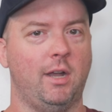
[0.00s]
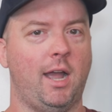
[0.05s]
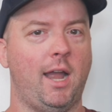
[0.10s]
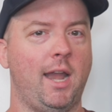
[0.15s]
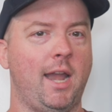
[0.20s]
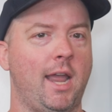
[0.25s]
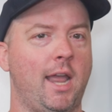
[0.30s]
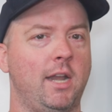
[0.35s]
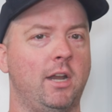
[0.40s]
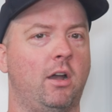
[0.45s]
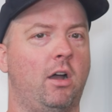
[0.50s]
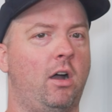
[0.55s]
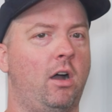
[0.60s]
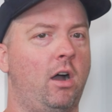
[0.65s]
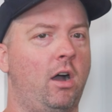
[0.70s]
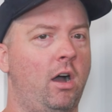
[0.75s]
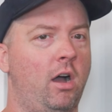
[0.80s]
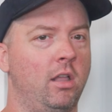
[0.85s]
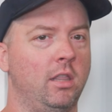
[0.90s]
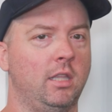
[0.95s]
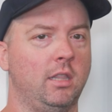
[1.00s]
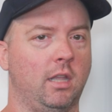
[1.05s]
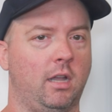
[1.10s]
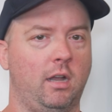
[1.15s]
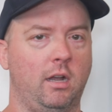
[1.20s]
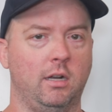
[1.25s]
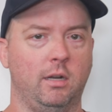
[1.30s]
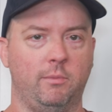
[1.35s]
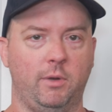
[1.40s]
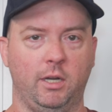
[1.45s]
I had all
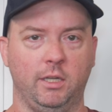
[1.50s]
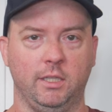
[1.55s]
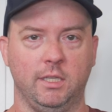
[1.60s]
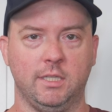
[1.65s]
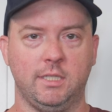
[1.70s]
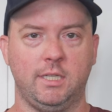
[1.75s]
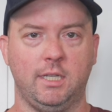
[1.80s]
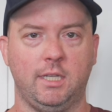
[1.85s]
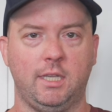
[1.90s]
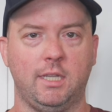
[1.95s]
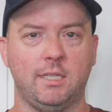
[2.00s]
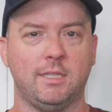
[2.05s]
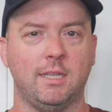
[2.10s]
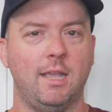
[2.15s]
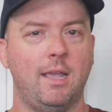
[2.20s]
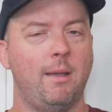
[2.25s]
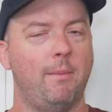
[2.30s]
along among these tickets,